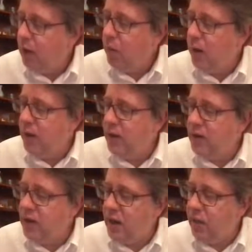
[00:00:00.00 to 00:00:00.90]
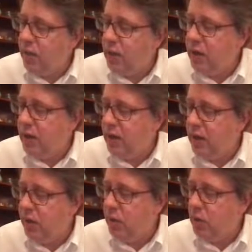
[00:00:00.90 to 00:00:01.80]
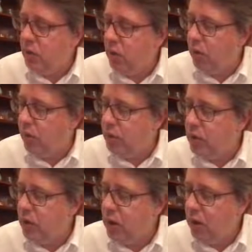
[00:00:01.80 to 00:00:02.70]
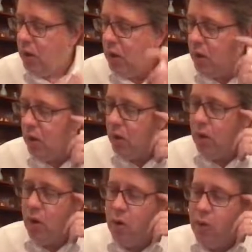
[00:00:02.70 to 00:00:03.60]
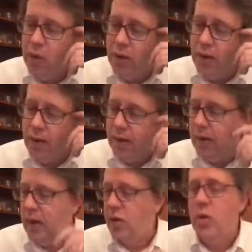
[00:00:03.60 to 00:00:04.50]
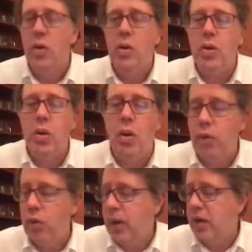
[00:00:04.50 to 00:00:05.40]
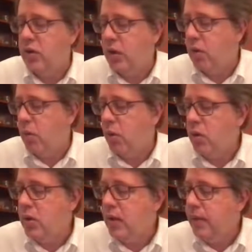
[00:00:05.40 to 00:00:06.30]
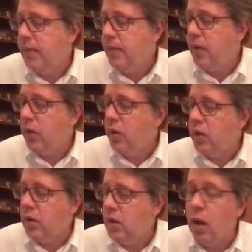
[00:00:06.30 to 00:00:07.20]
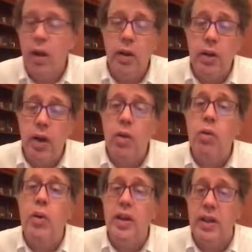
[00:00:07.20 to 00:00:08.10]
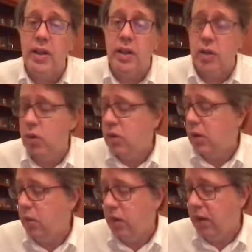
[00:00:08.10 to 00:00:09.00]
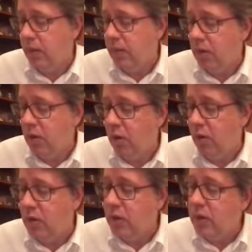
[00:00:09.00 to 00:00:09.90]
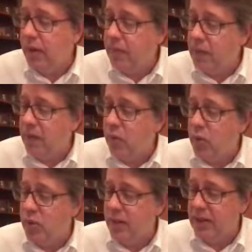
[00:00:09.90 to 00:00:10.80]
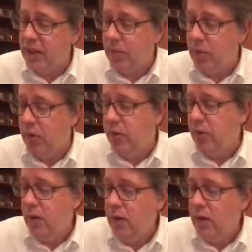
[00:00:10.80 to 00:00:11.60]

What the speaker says: But instead of looking at the elliptic curves over the integers or over the rational numbers, they looked at congruences associated with the elliptic curves. And so let me give you some examples.